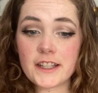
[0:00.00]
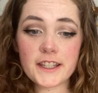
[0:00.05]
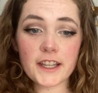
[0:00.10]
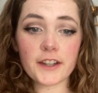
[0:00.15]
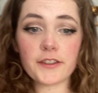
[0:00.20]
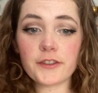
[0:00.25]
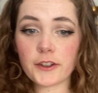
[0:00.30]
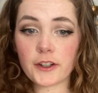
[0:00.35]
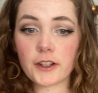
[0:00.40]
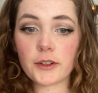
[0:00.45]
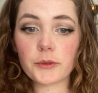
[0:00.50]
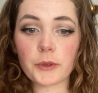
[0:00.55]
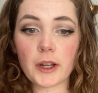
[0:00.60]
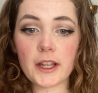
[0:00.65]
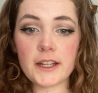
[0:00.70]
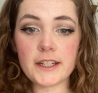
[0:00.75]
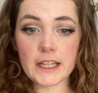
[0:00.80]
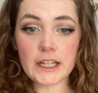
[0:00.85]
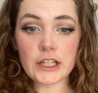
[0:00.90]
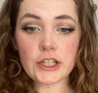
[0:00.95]
different
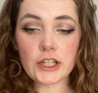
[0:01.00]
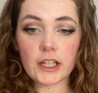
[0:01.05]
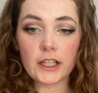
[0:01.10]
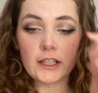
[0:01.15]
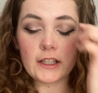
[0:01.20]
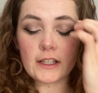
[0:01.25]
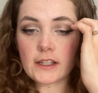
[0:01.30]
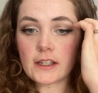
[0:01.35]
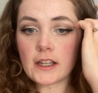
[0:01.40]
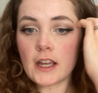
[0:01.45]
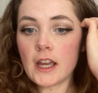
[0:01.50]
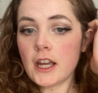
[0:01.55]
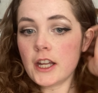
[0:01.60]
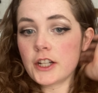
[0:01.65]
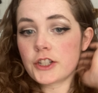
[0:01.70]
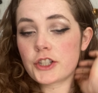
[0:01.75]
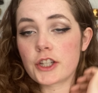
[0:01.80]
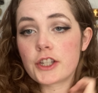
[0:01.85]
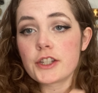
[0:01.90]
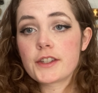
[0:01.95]
renditions,
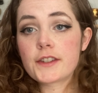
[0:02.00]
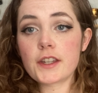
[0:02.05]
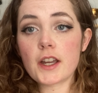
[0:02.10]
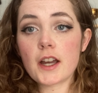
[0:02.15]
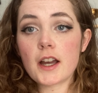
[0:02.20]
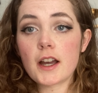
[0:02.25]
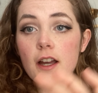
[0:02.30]
just